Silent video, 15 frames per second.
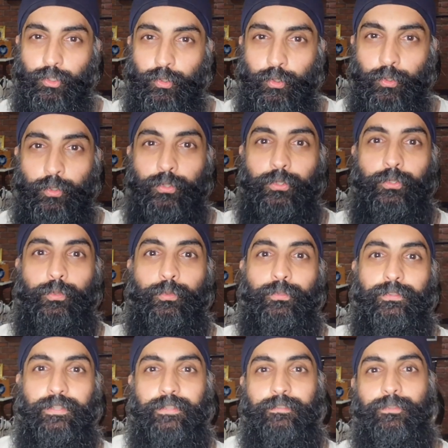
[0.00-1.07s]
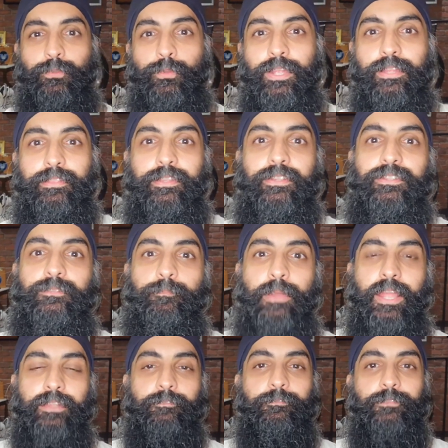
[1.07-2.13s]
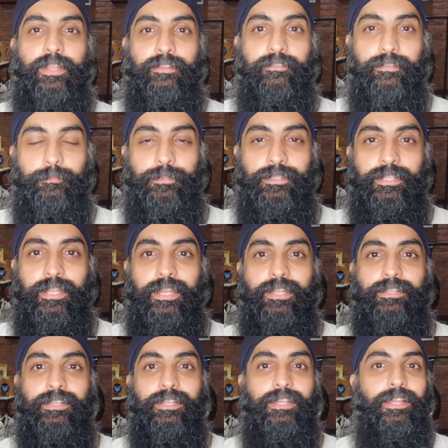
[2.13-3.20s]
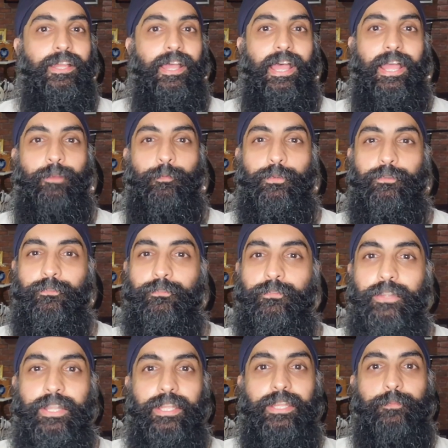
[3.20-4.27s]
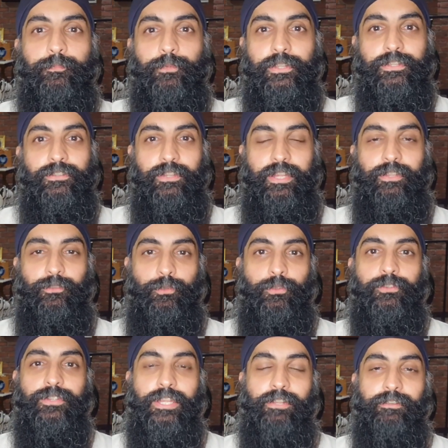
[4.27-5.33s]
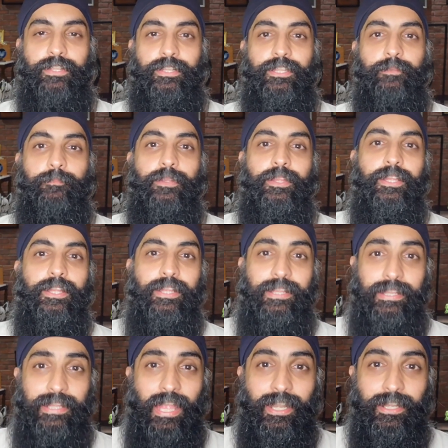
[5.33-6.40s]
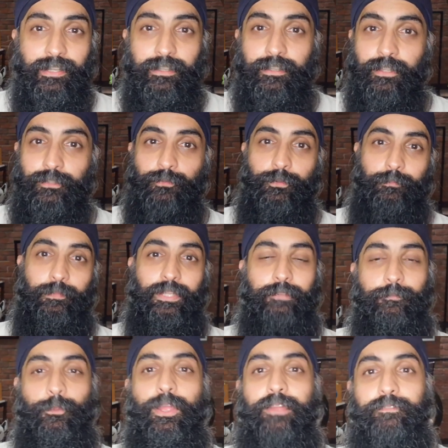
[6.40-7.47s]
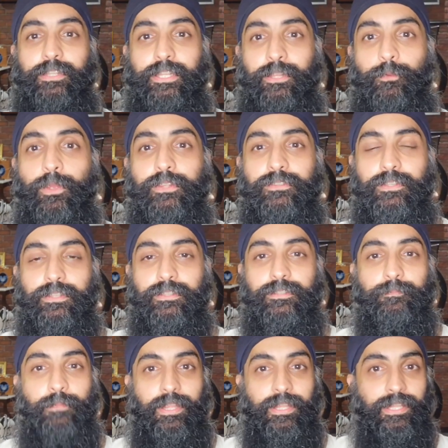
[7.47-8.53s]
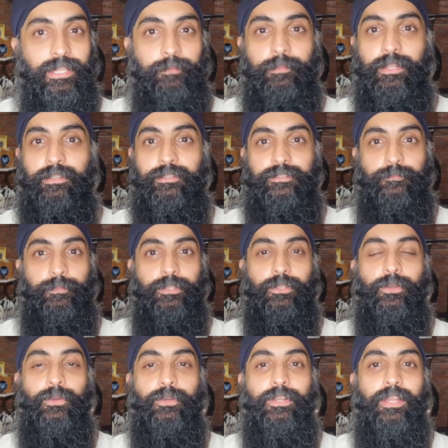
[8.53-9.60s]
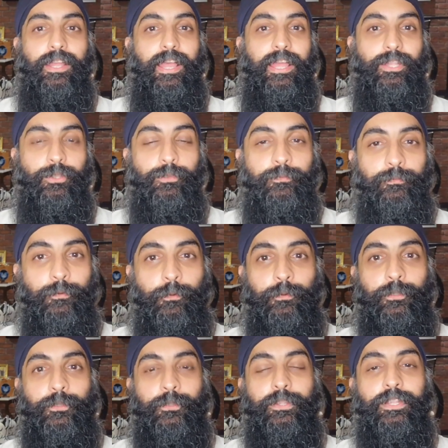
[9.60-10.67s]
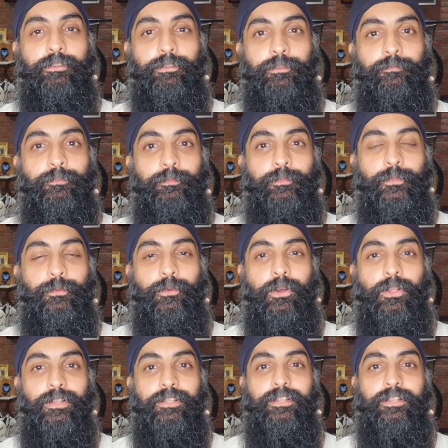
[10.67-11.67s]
could use this to get their spine flexible again, I would really appreciate your sharing them. Get in touch with me if you have any questions. My email is below. I look forward to hearing from you all.